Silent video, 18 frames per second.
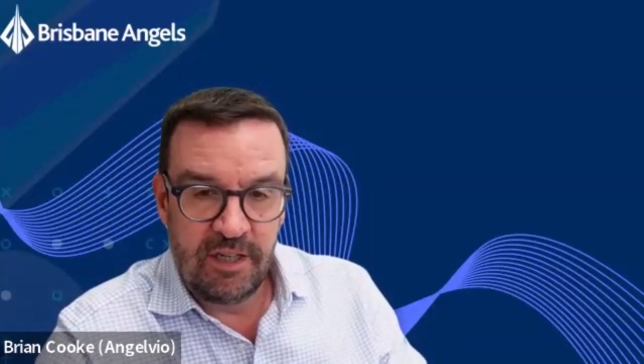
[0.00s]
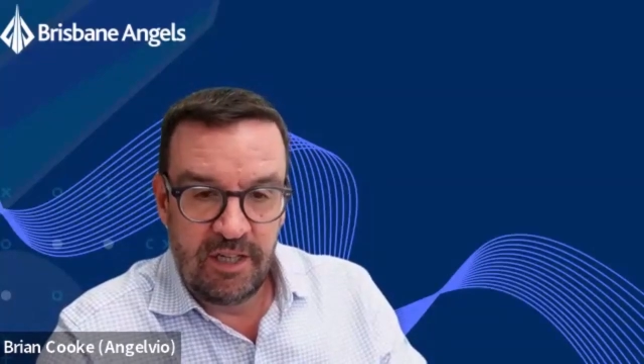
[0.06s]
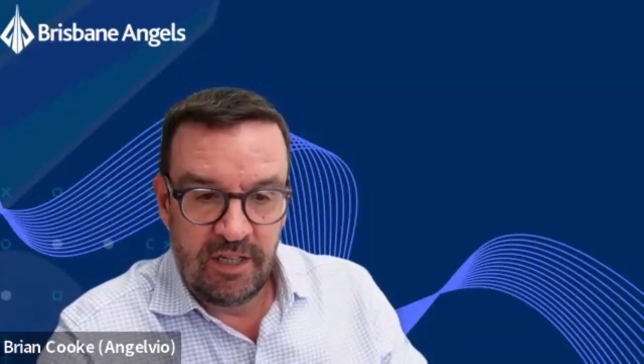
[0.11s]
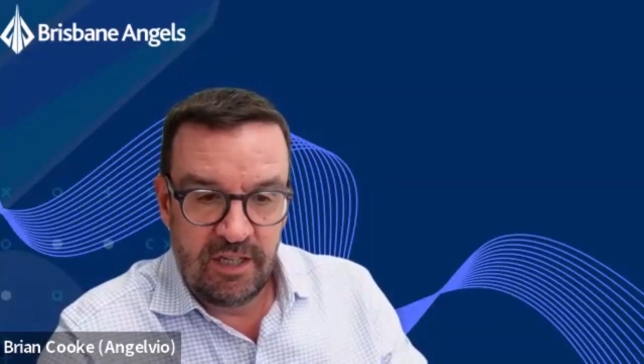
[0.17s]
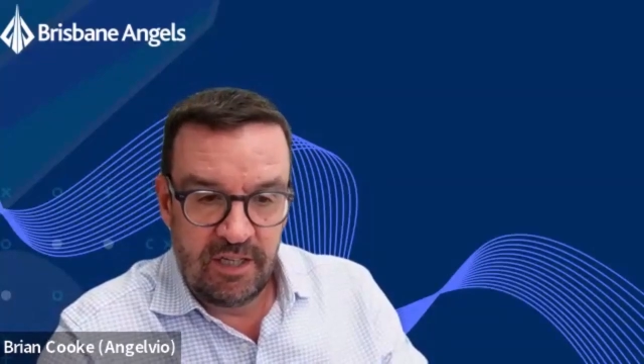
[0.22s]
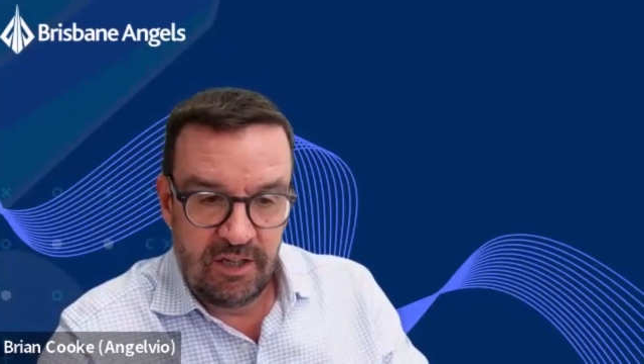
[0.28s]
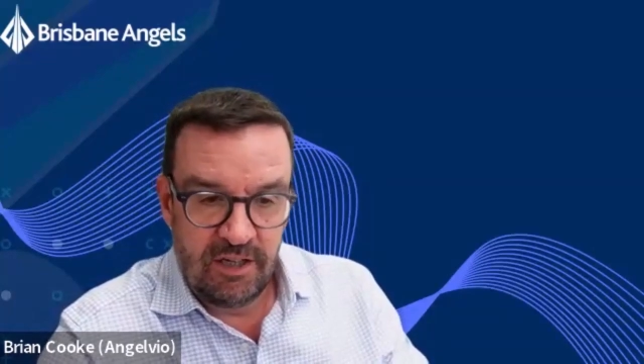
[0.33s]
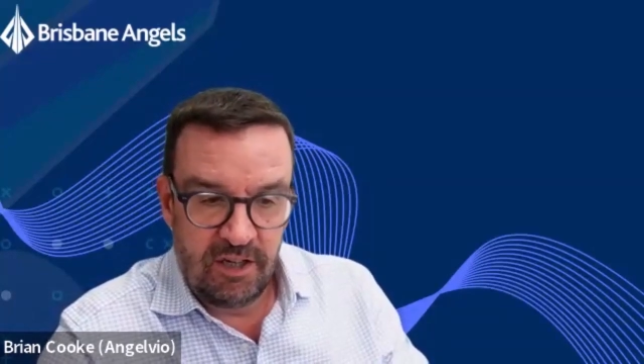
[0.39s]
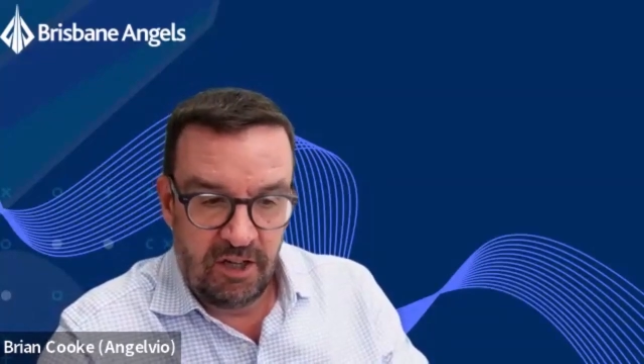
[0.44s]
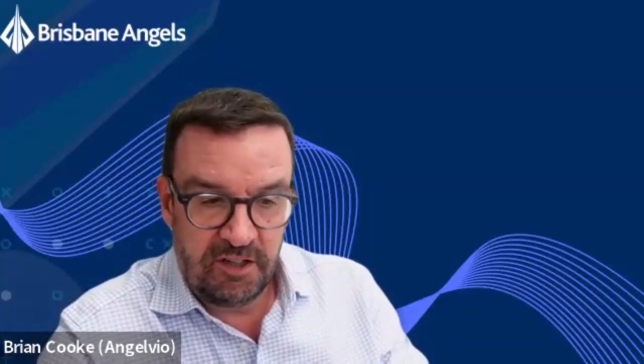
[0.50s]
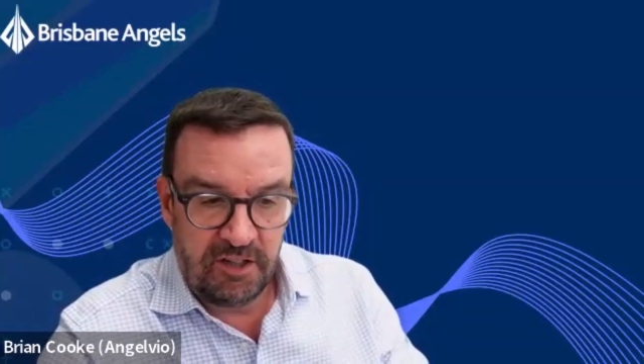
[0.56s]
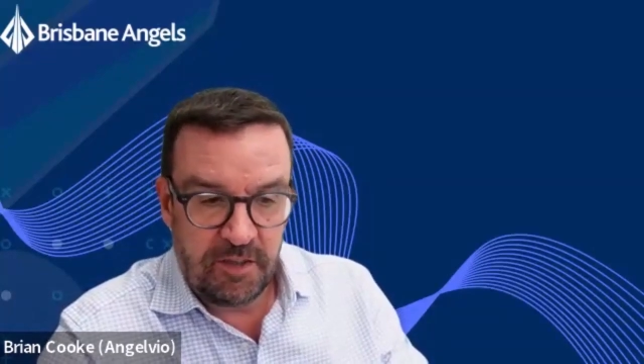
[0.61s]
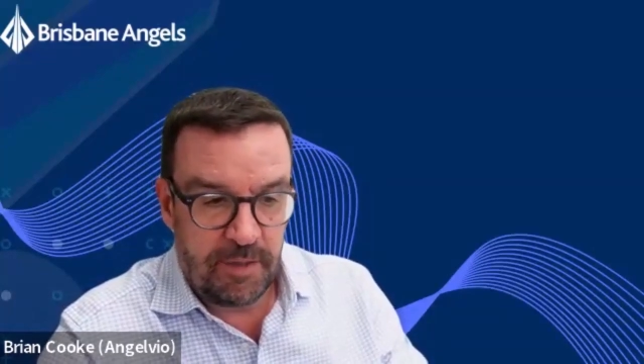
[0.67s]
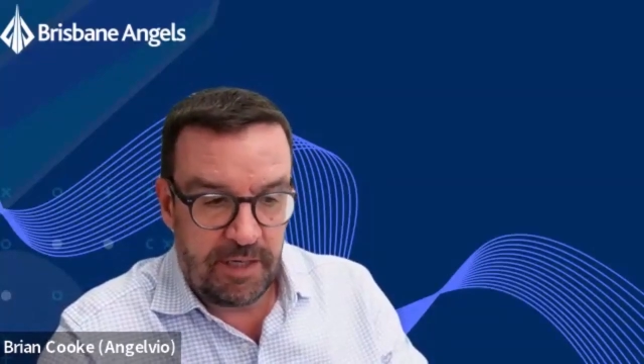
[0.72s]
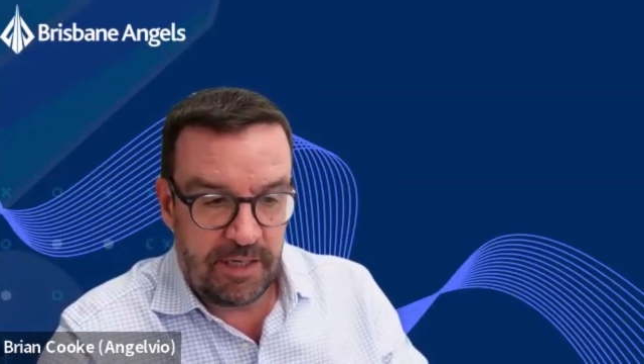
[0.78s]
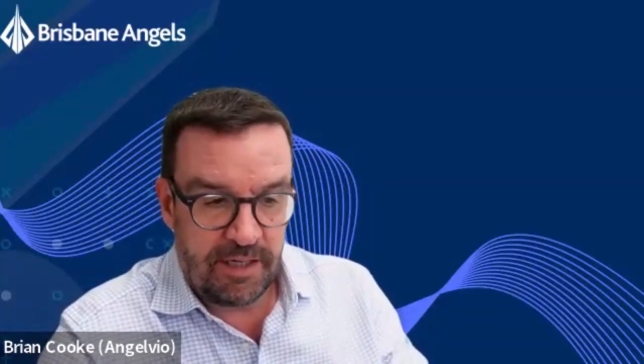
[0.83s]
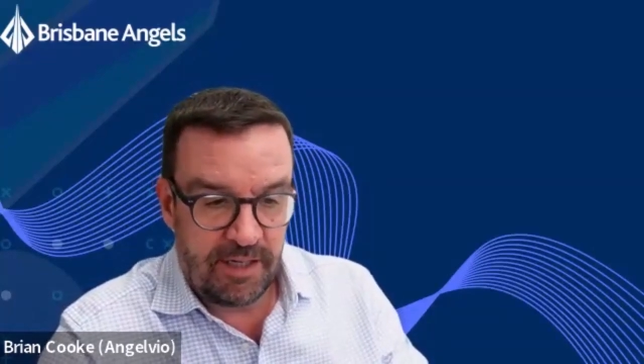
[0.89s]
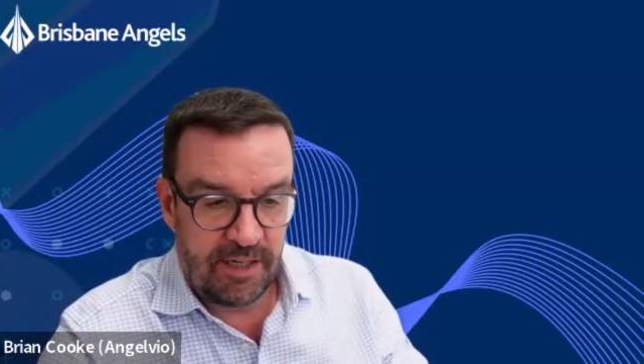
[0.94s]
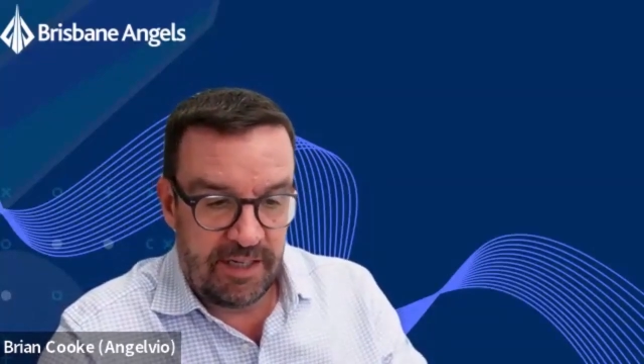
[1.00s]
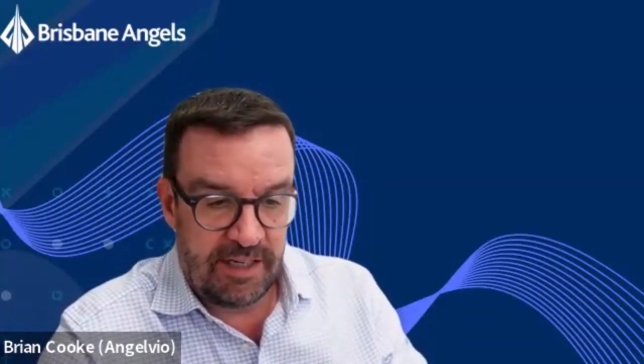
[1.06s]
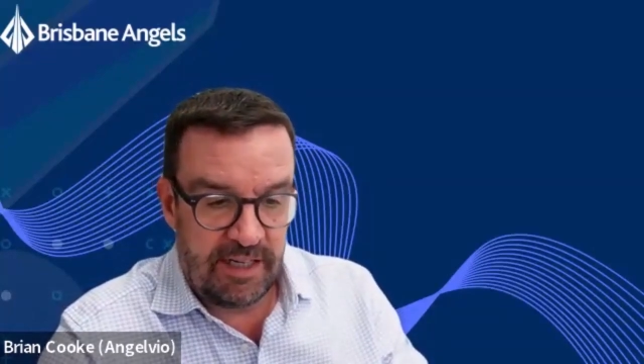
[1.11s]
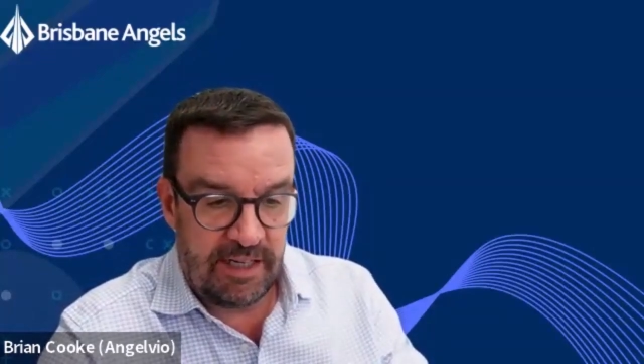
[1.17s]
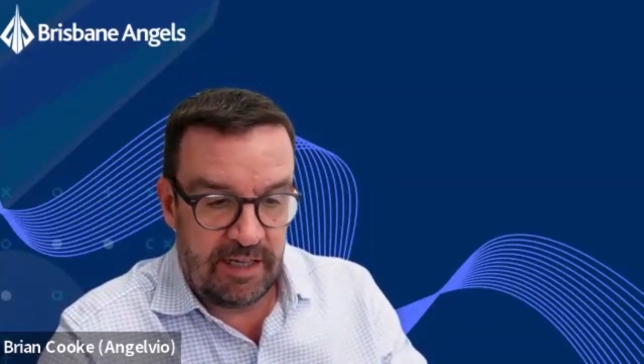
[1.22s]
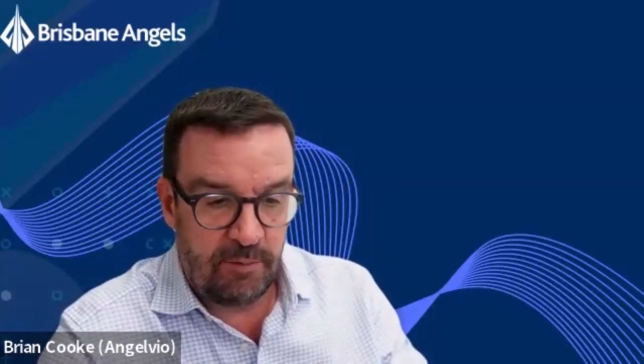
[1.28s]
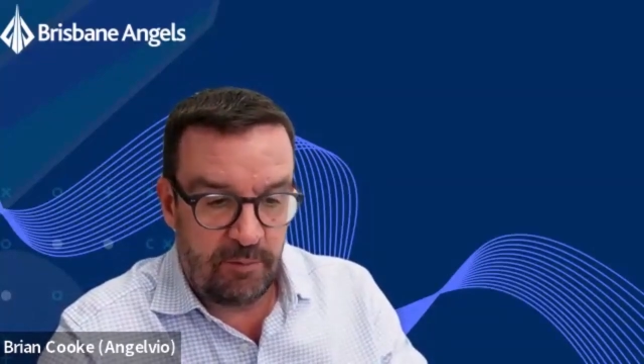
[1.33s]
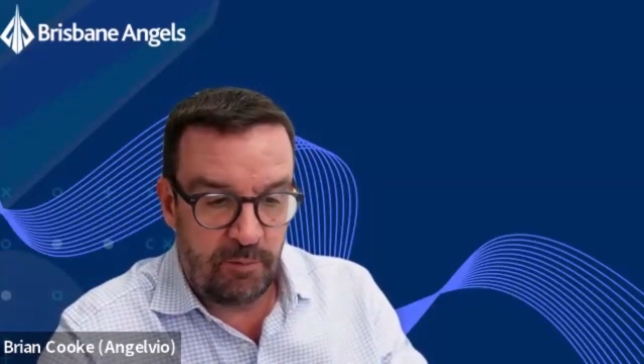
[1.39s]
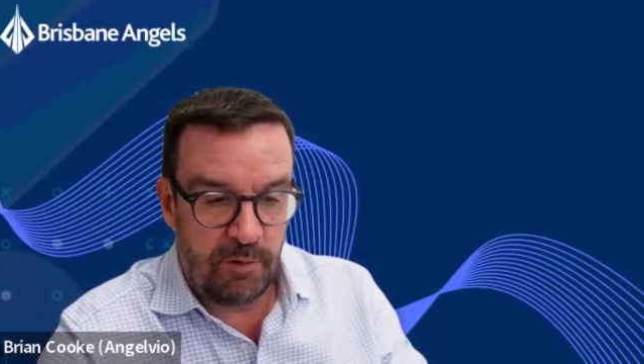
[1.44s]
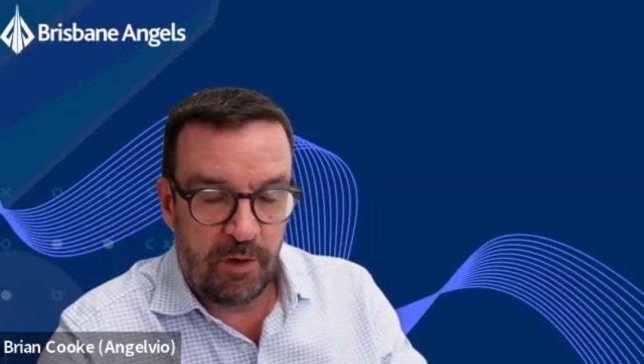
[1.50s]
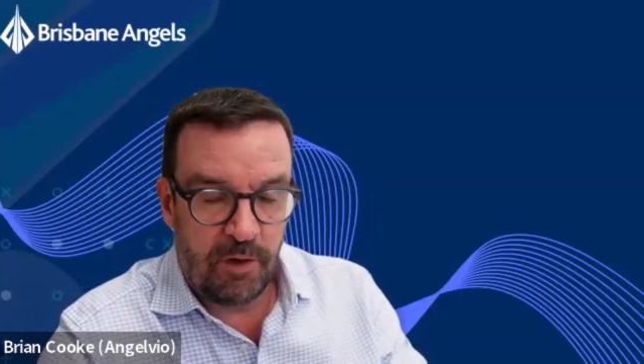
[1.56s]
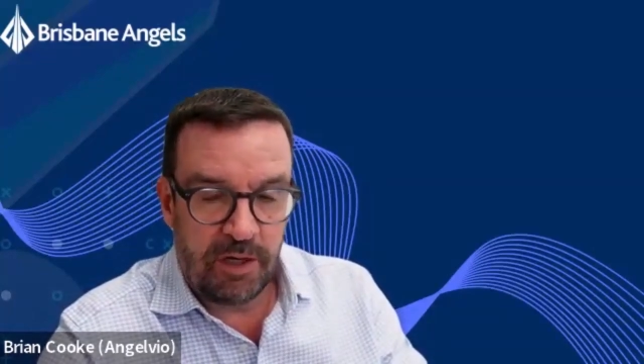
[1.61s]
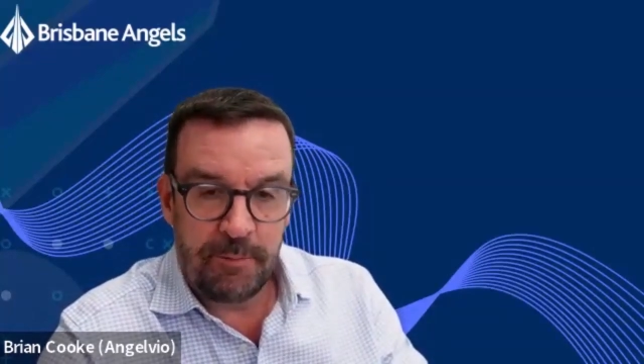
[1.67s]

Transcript: ultimately we want to